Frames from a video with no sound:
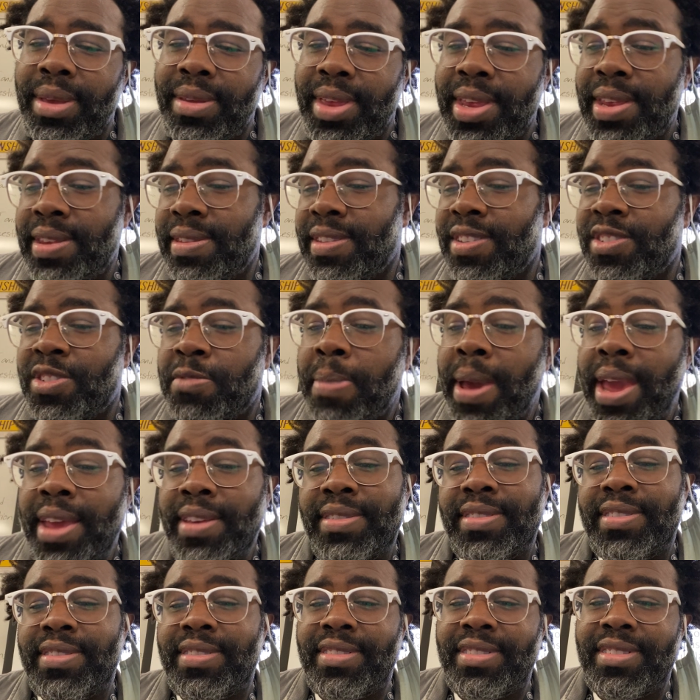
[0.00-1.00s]
is the
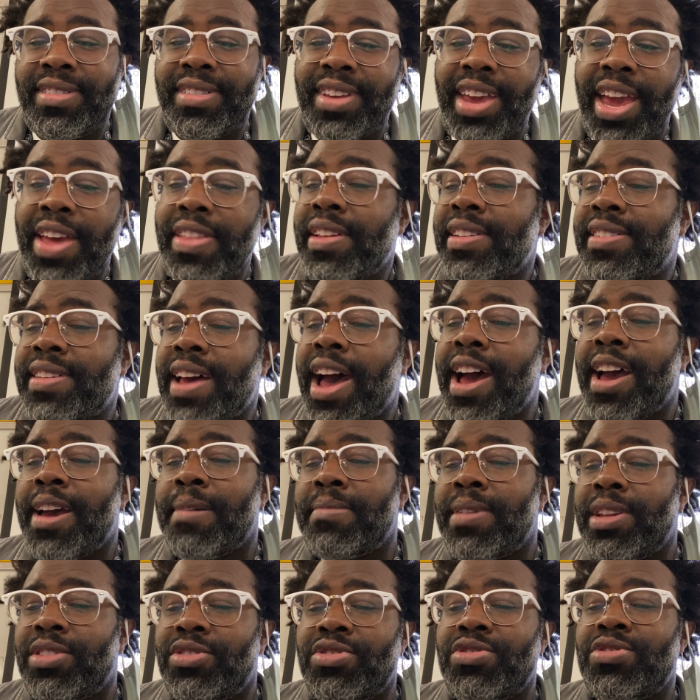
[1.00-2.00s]
space and the
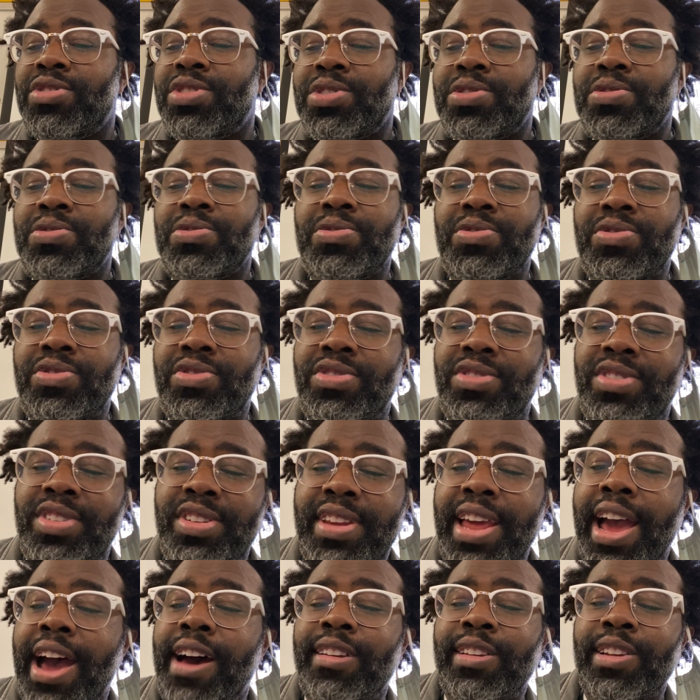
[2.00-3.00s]
time that you use to
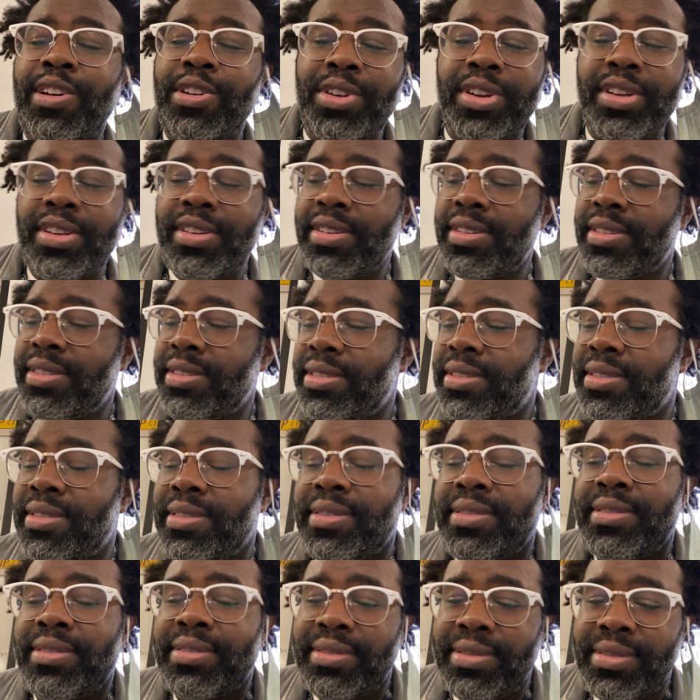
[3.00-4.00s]
download it.
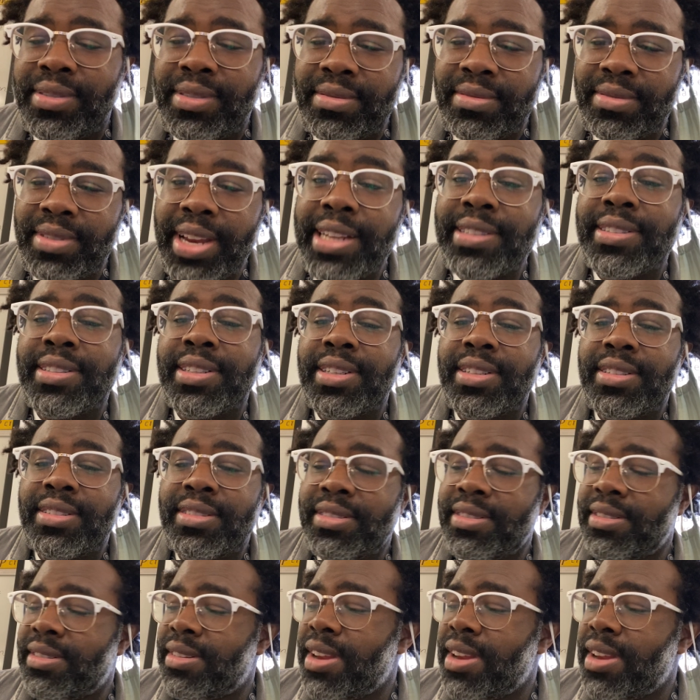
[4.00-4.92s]
That's it.